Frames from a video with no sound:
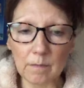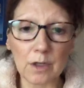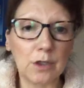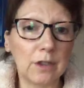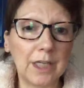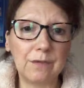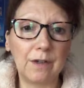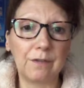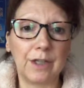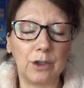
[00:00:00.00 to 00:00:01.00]
so
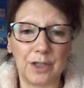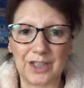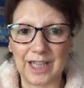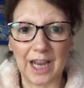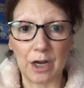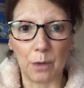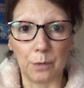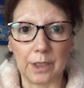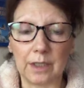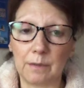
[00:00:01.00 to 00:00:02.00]
very, very good as you're getting
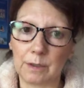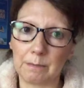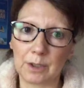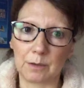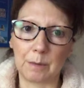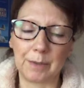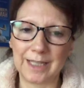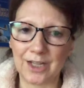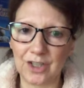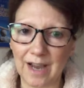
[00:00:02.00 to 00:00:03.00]
older. You want to
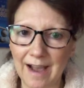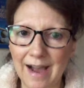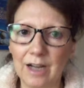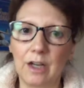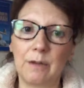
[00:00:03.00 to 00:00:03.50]
protect your heart.